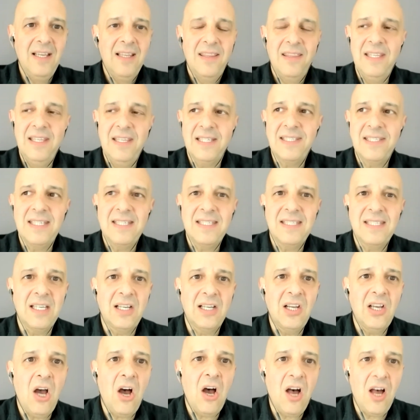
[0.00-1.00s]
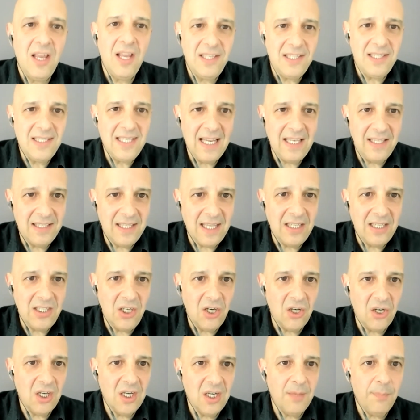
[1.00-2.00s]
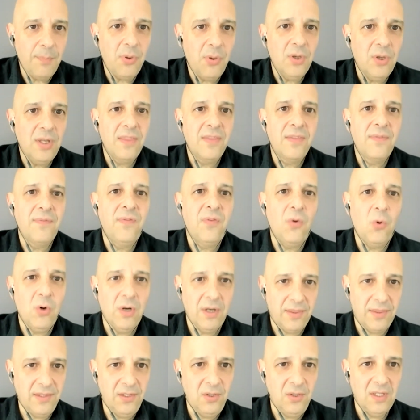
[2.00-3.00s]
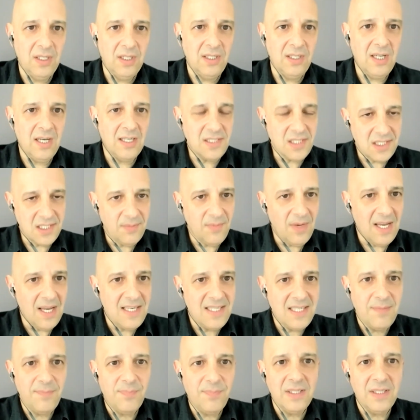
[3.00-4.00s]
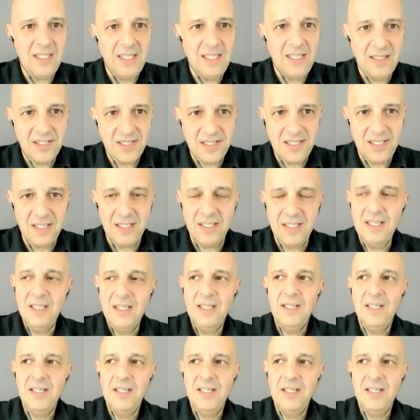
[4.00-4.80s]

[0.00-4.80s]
This is the content that you're going to put forth. You can customize it, but here's the